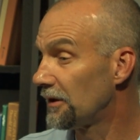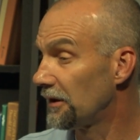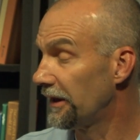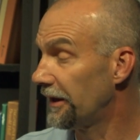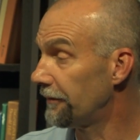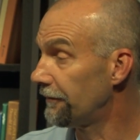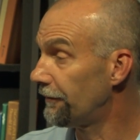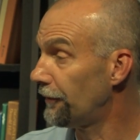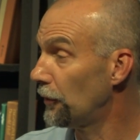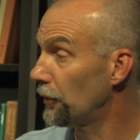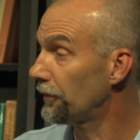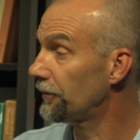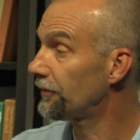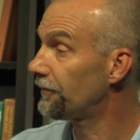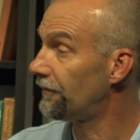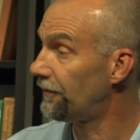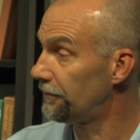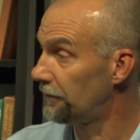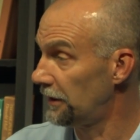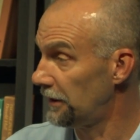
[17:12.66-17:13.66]
let
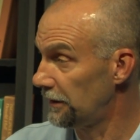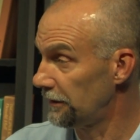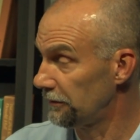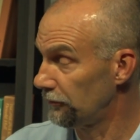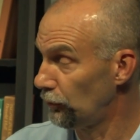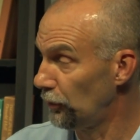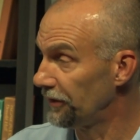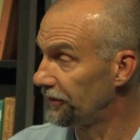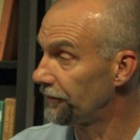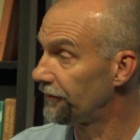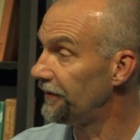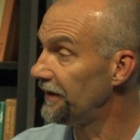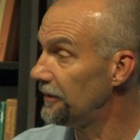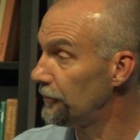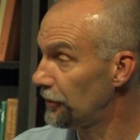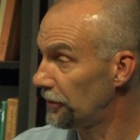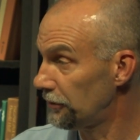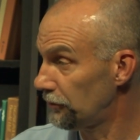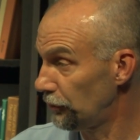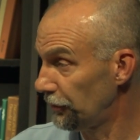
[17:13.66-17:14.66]
folks, once
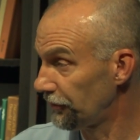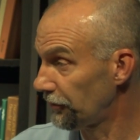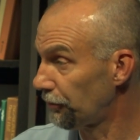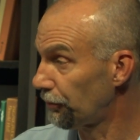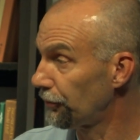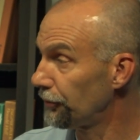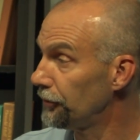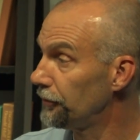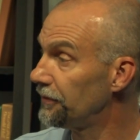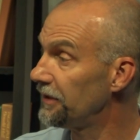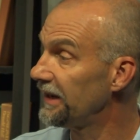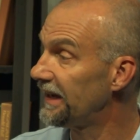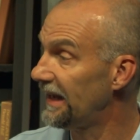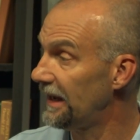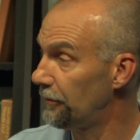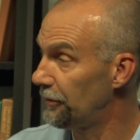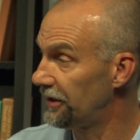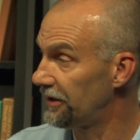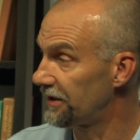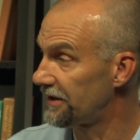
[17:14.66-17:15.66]
FEMA was approved and
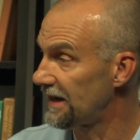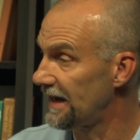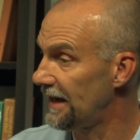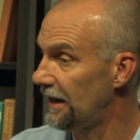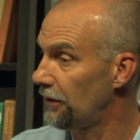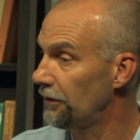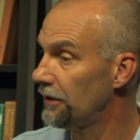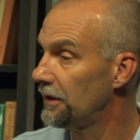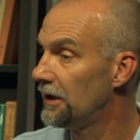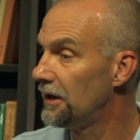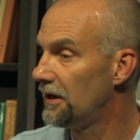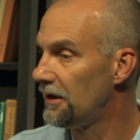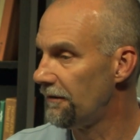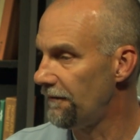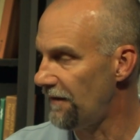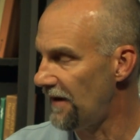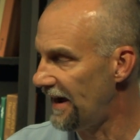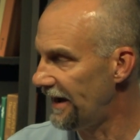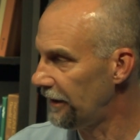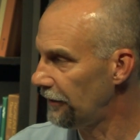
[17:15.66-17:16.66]
came into town,
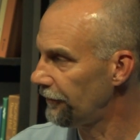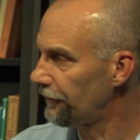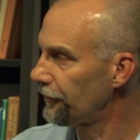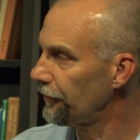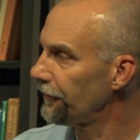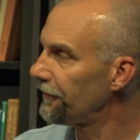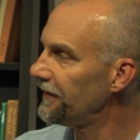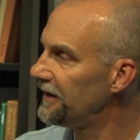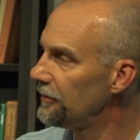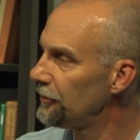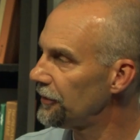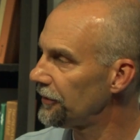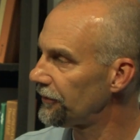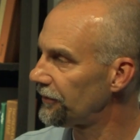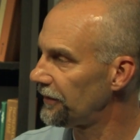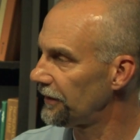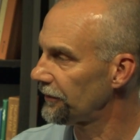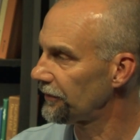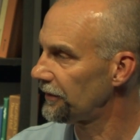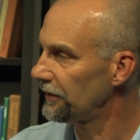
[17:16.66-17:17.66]
file for FEMA
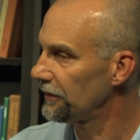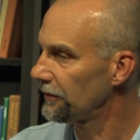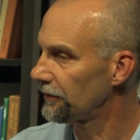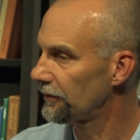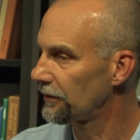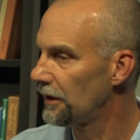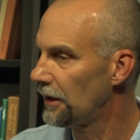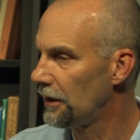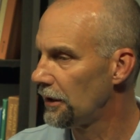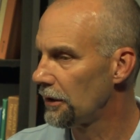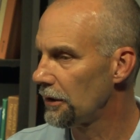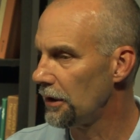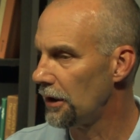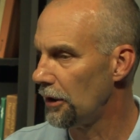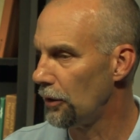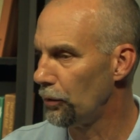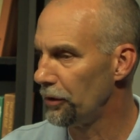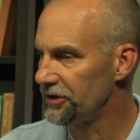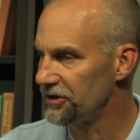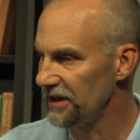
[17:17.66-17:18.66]
assistance,
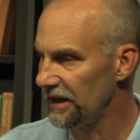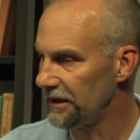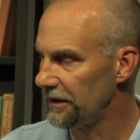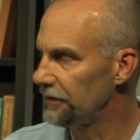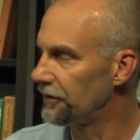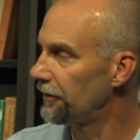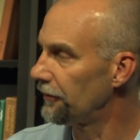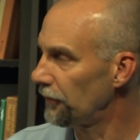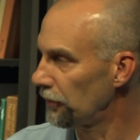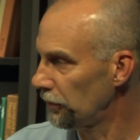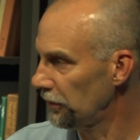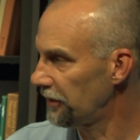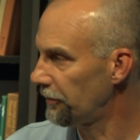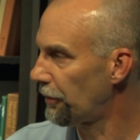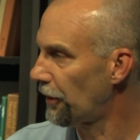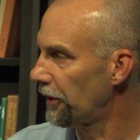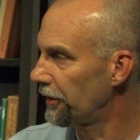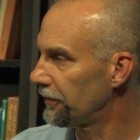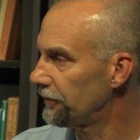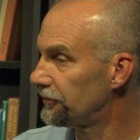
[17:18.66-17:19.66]
which ended the early
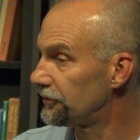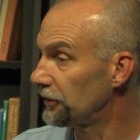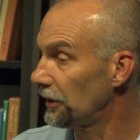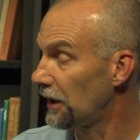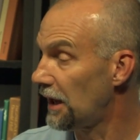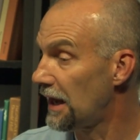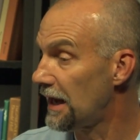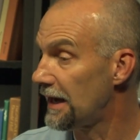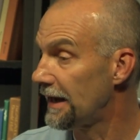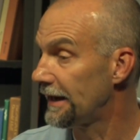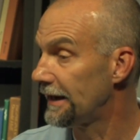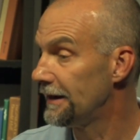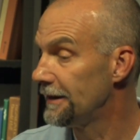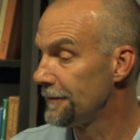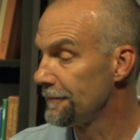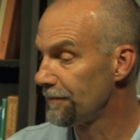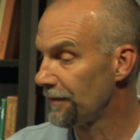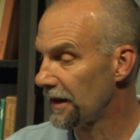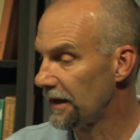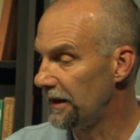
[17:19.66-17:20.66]
part of July.
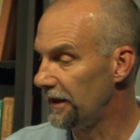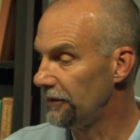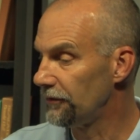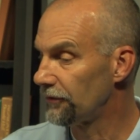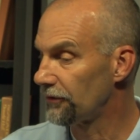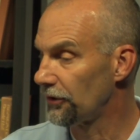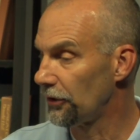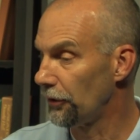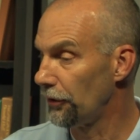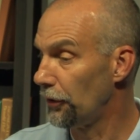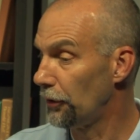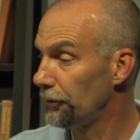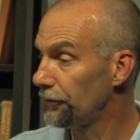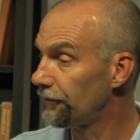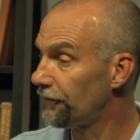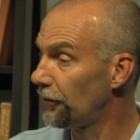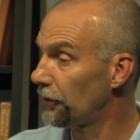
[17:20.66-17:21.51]
And so those